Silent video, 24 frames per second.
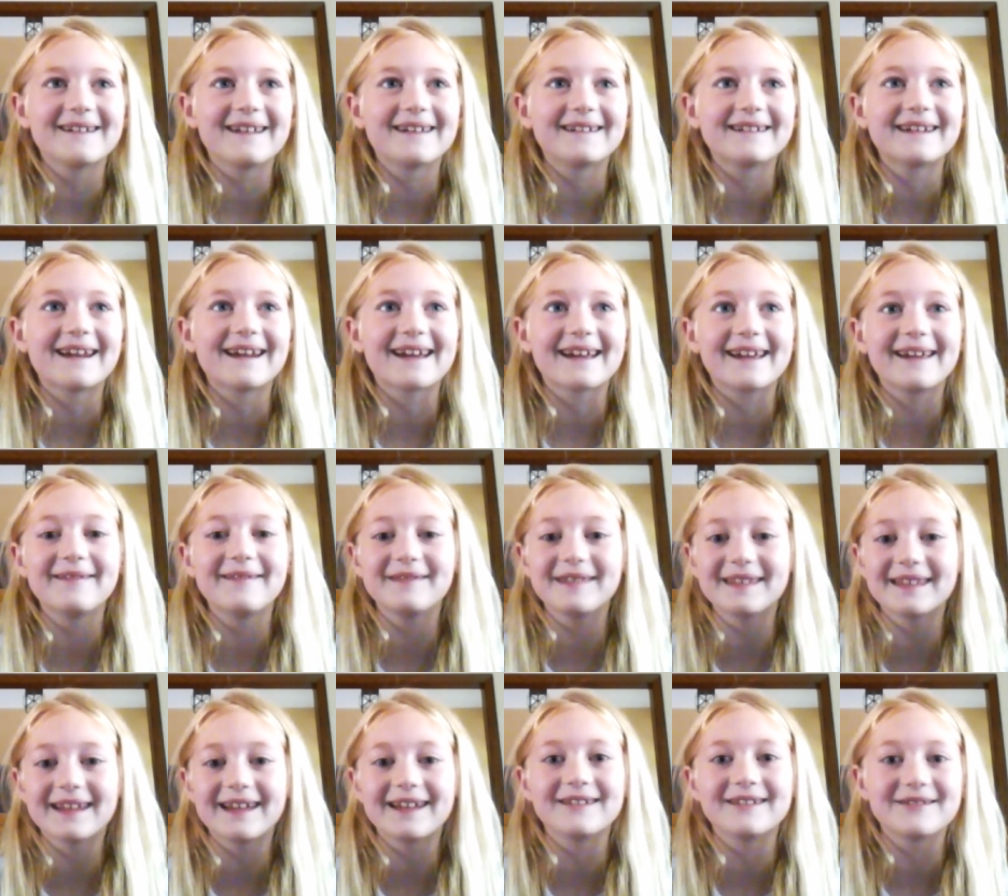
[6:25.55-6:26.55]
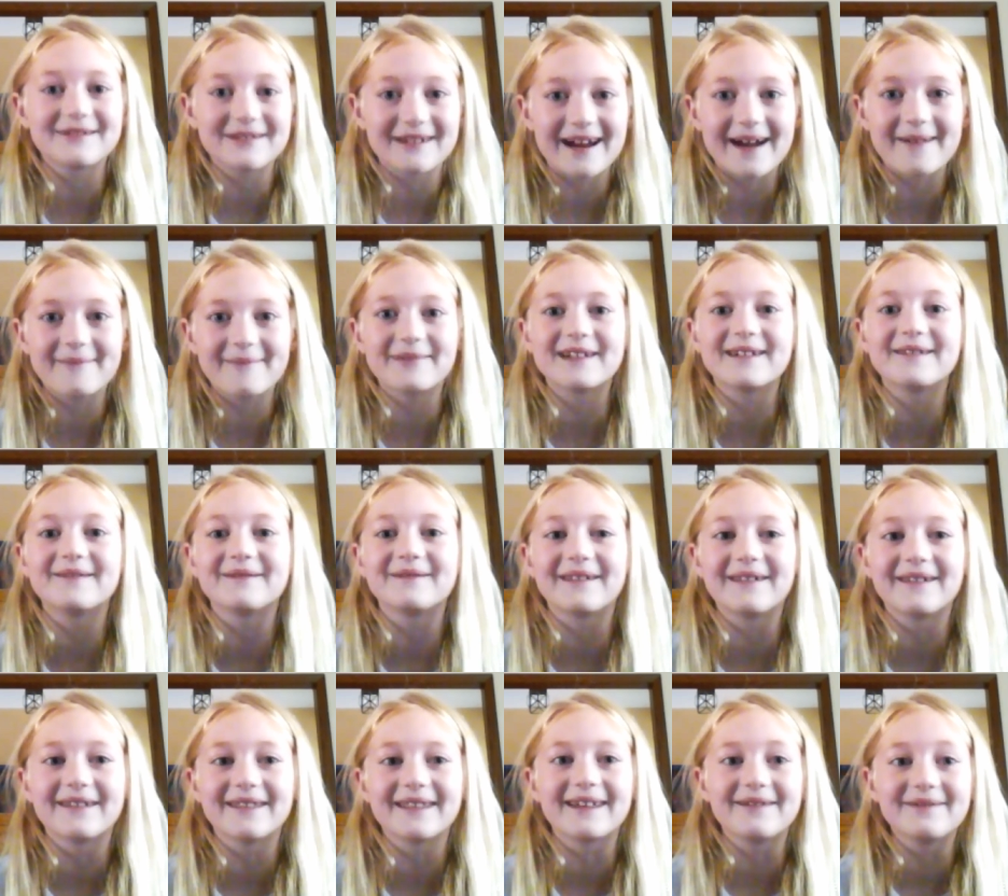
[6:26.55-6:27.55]
And I keep saying, Trapped and
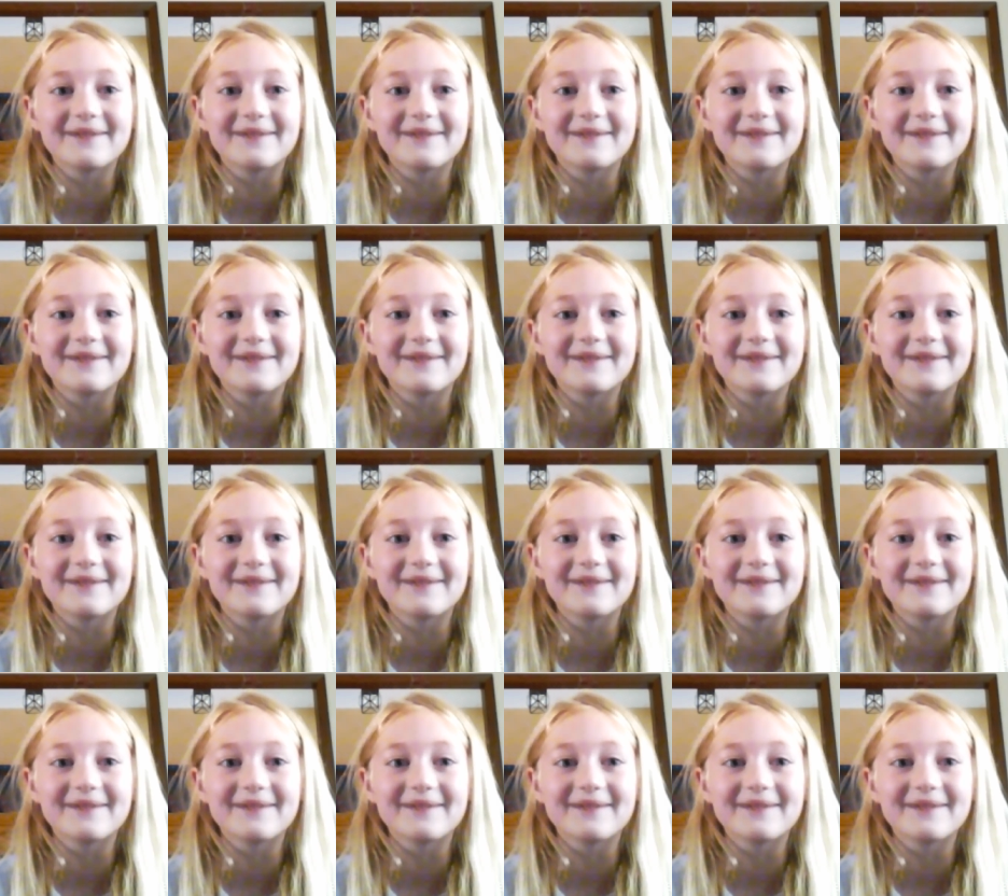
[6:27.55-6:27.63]
Will They